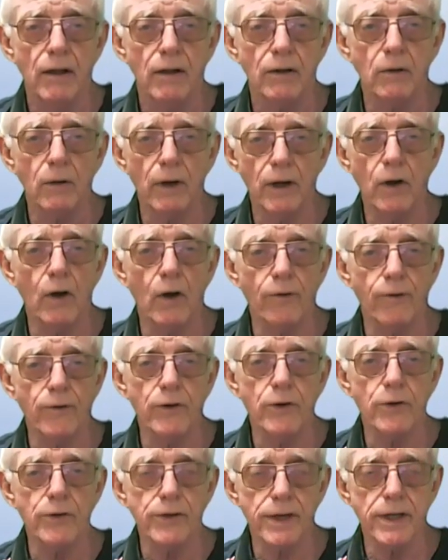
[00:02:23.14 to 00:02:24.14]
Quite often
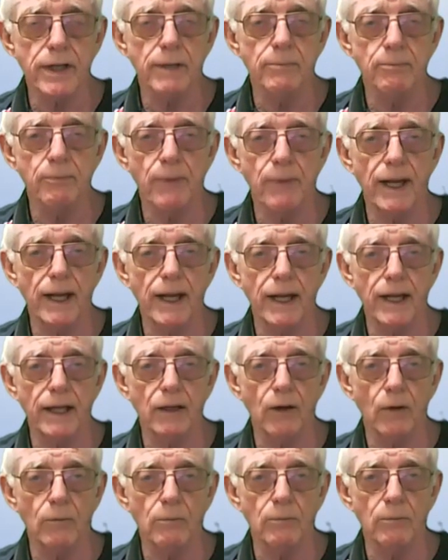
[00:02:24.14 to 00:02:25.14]
you see them
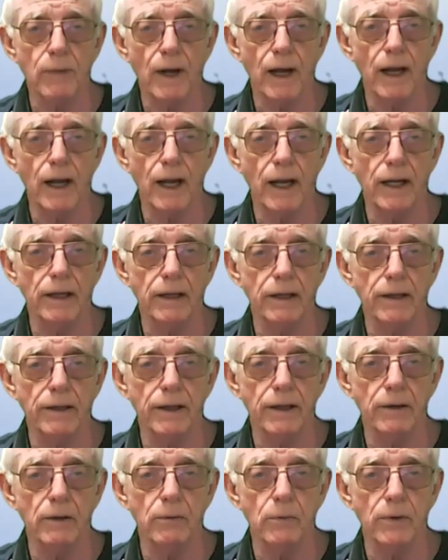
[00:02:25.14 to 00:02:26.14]
paying
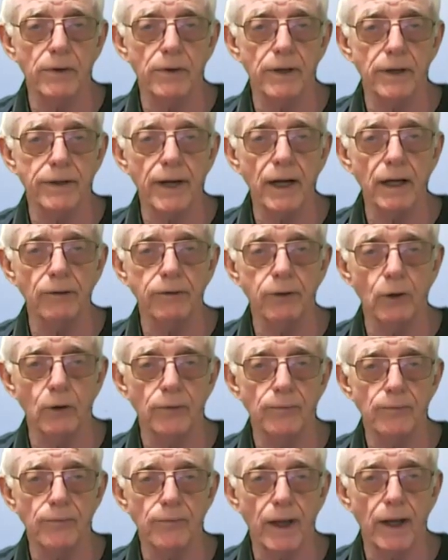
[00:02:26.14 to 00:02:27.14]
with their
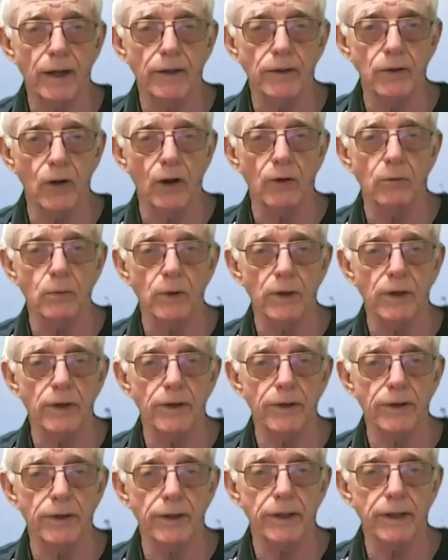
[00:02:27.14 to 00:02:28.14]
telephone and not
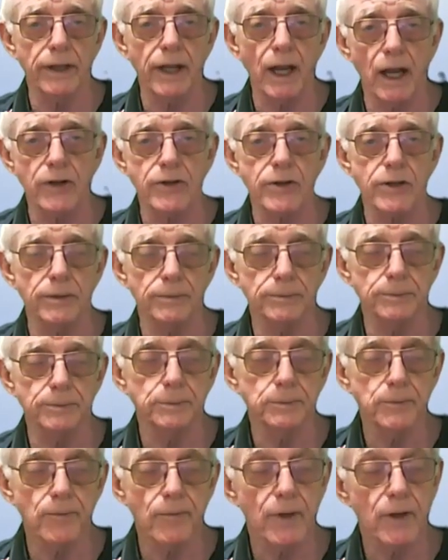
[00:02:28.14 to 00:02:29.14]
with cash.
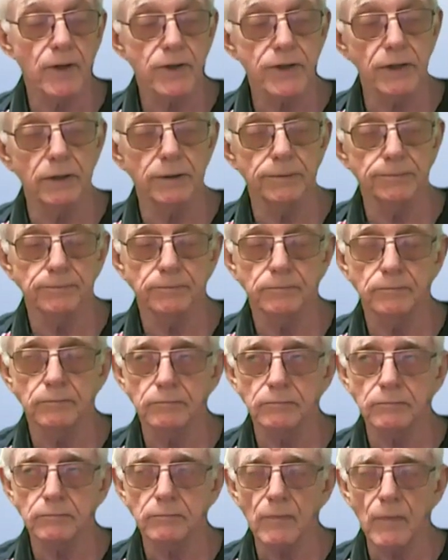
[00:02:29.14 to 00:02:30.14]
So
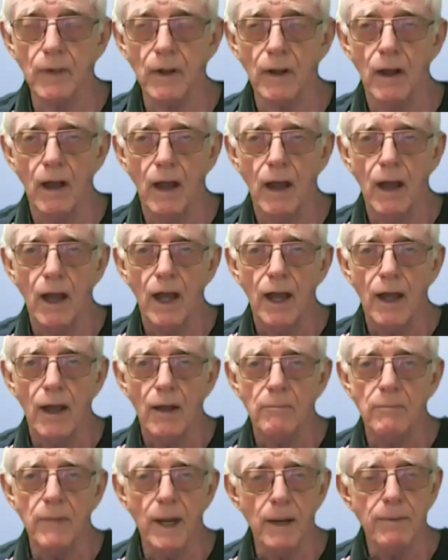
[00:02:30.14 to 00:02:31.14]

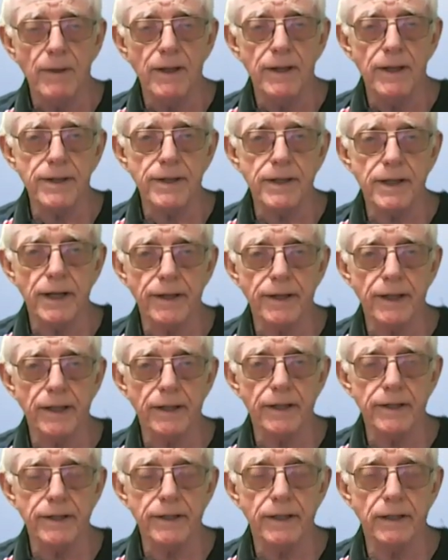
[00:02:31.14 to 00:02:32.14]
maybe this is a thing
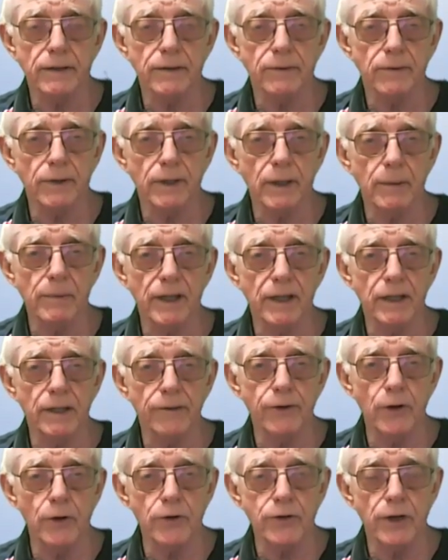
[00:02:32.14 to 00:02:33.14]
that's coming in the
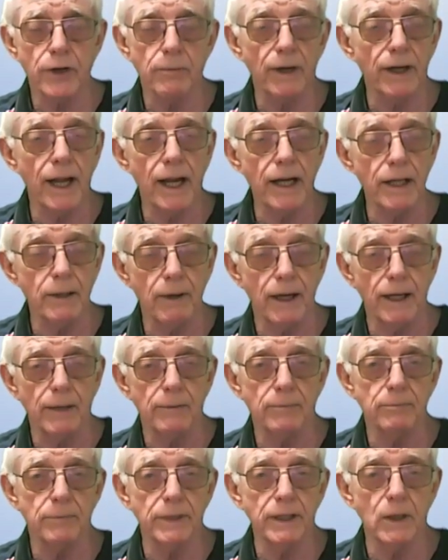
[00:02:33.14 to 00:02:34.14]
future. But anyway,
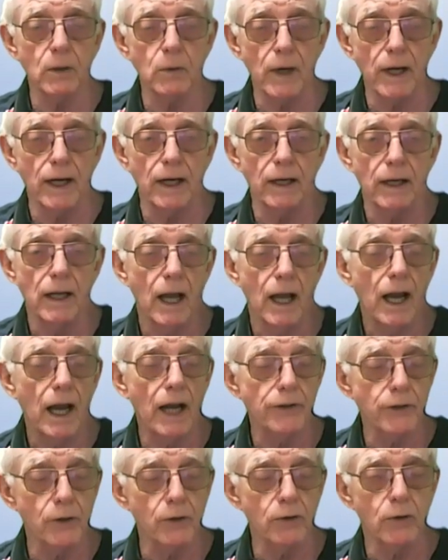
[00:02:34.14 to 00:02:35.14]
be aware. I
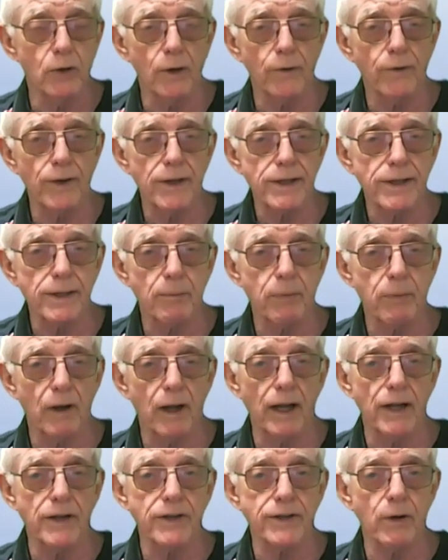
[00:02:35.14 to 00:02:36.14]
don't know if this
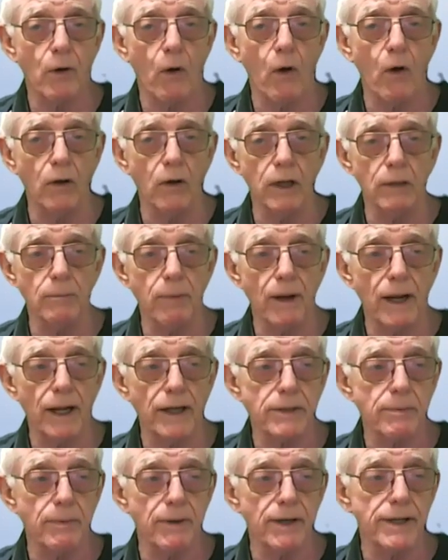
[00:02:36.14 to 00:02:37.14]
applies to all the
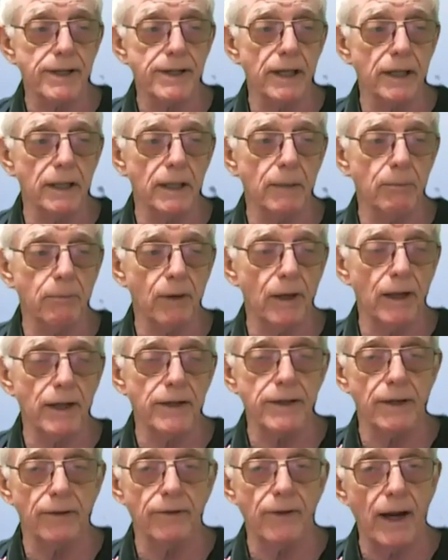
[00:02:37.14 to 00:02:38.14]
banks, but it certainly
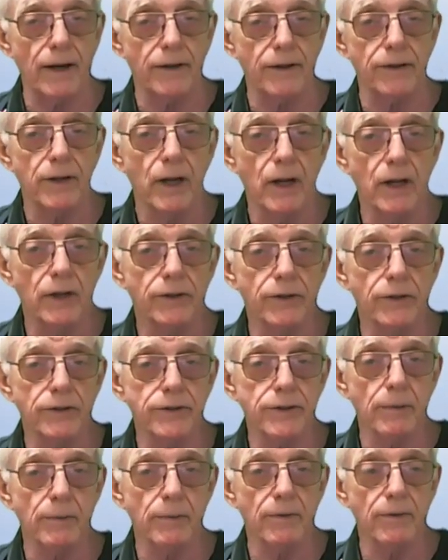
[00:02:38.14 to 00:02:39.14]
applies, I've heard, to
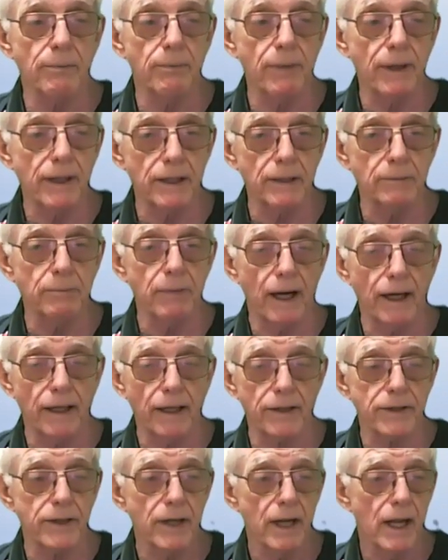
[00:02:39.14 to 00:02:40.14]
some of the bigger
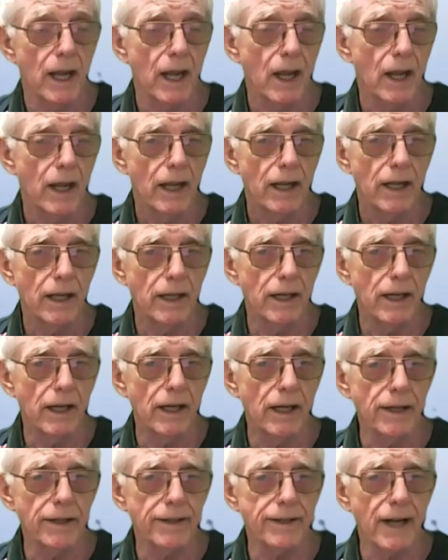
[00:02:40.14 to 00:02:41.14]
banks.
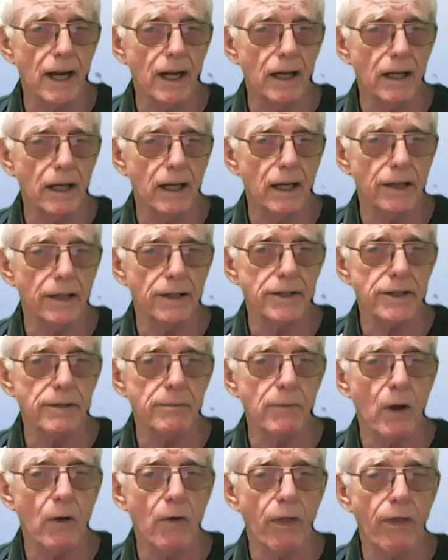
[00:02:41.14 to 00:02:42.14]
In Thailand, there's
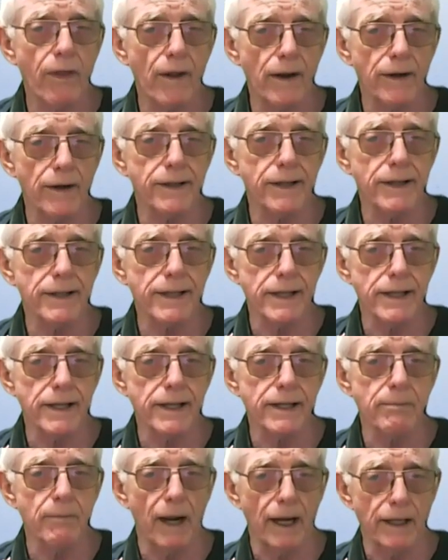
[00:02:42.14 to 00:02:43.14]
about
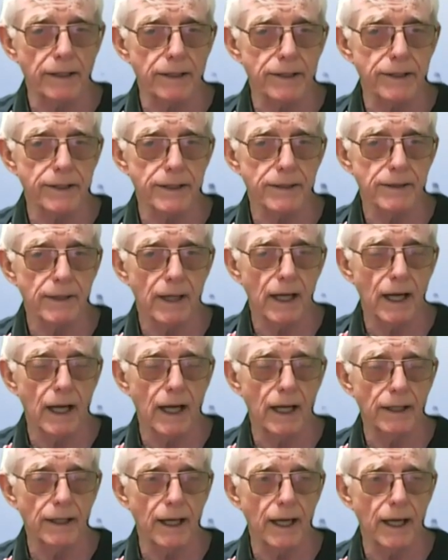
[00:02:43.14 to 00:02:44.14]
36 banks.
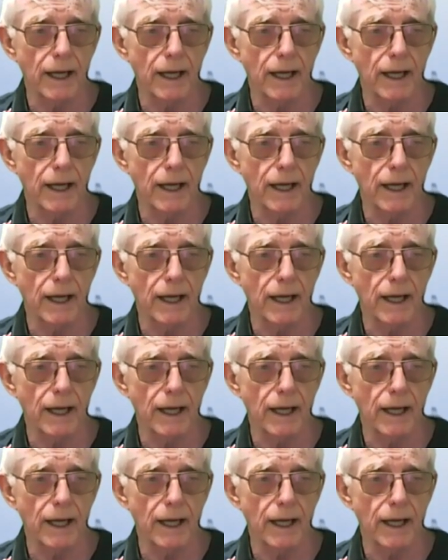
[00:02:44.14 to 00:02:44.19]
And